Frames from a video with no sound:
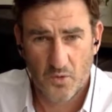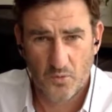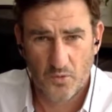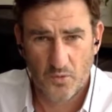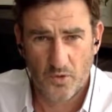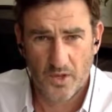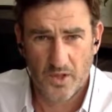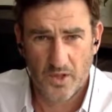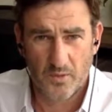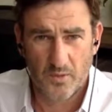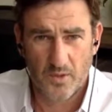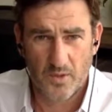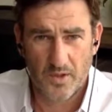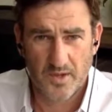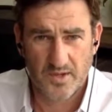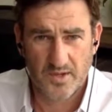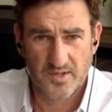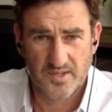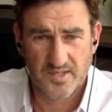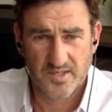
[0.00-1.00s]
really,
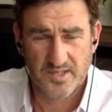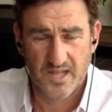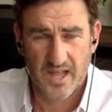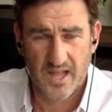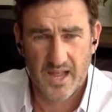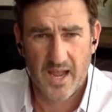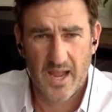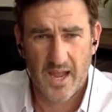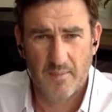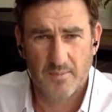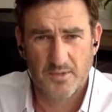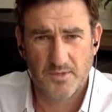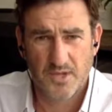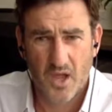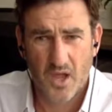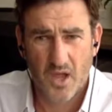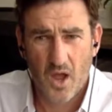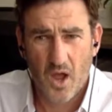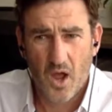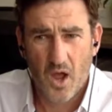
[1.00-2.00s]
really slammed.
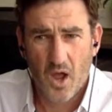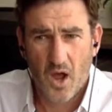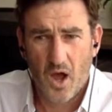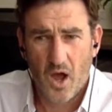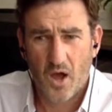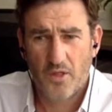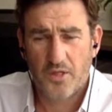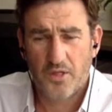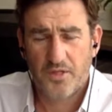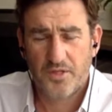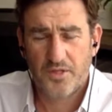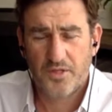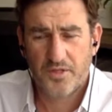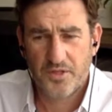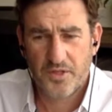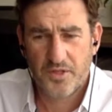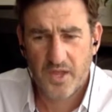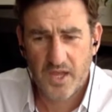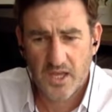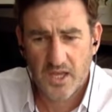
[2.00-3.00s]
I
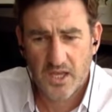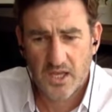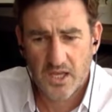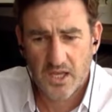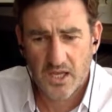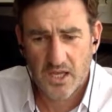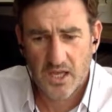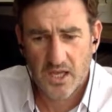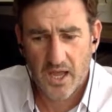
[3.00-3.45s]
think